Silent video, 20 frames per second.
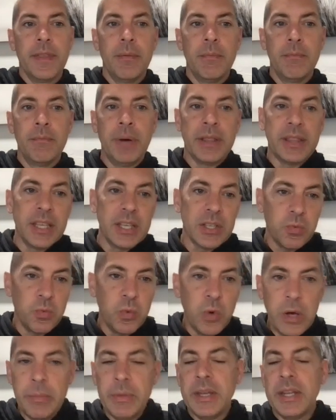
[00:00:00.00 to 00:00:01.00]
But this
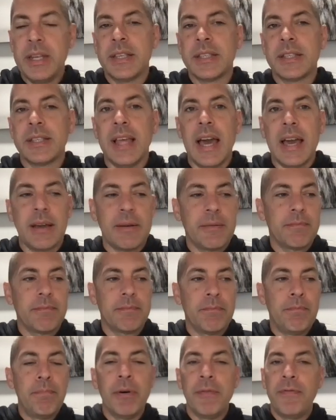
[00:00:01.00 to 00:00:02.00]
woman is like
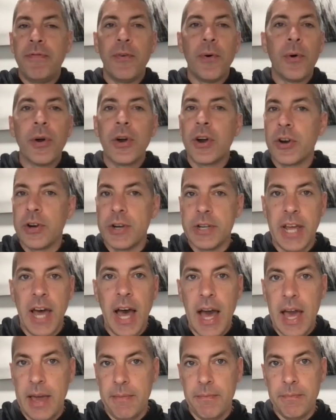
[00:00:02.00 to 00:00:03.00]
before her
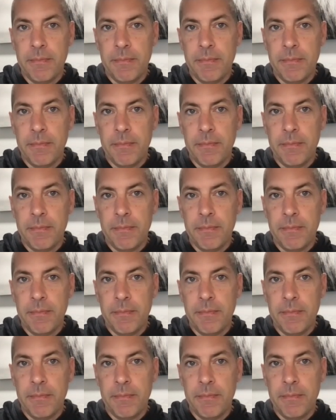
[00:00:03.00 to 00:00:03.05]
time.